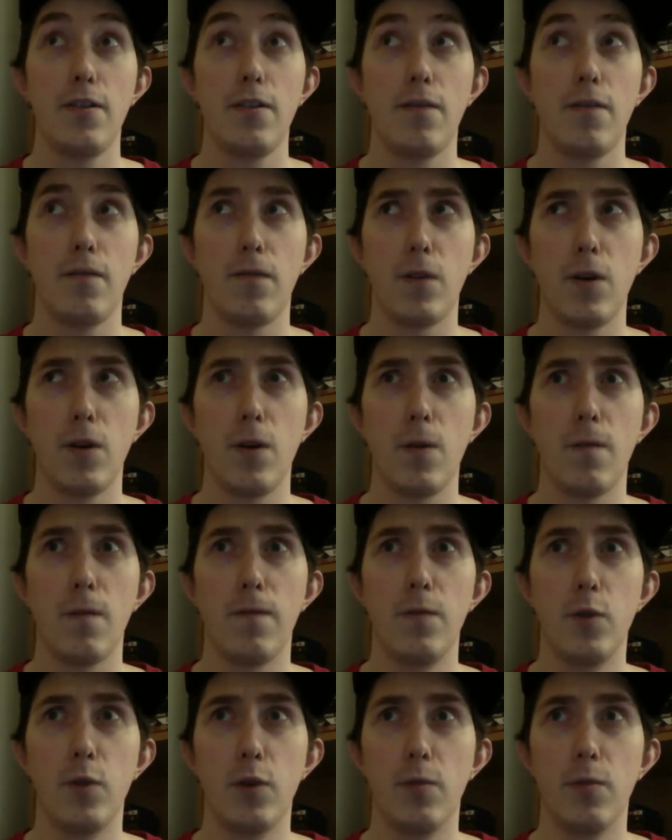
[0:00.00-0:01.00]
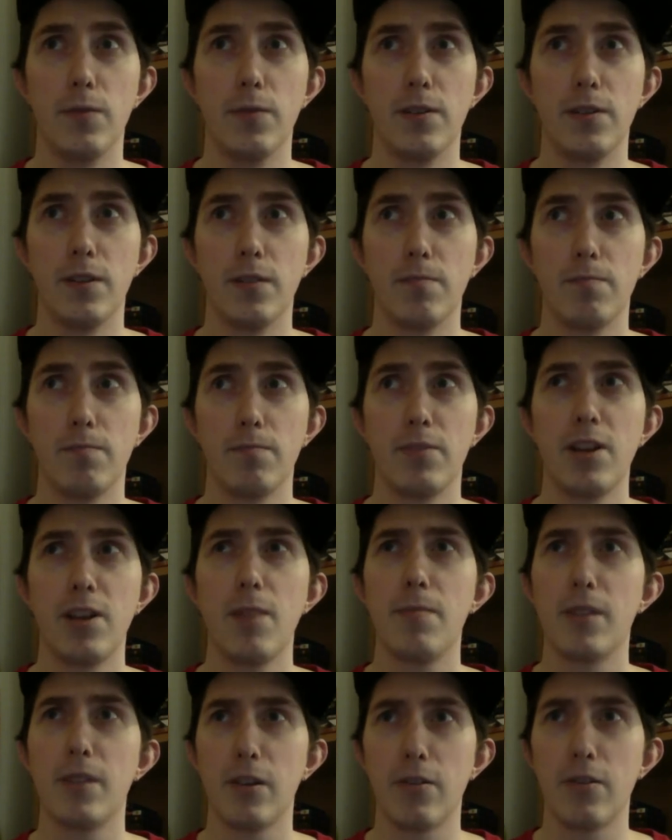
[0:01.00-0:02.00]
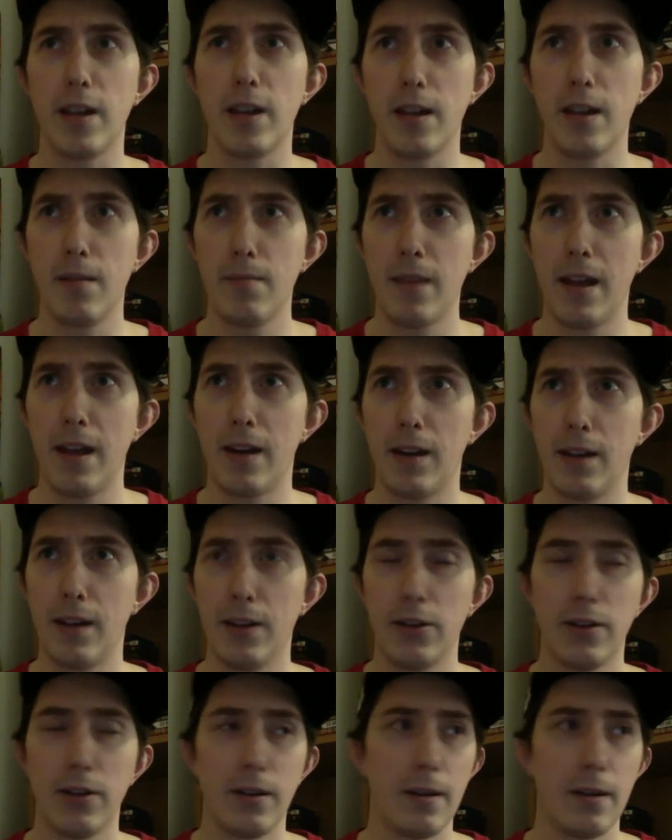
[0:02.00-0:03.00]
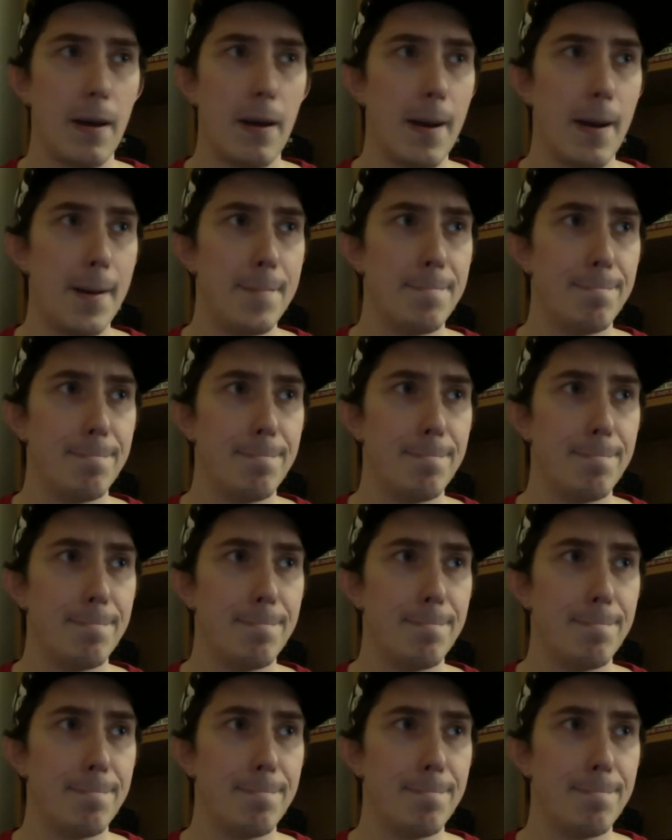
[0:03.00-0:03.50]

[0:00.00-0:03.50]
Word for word: for all the films to some degree, at least. Um,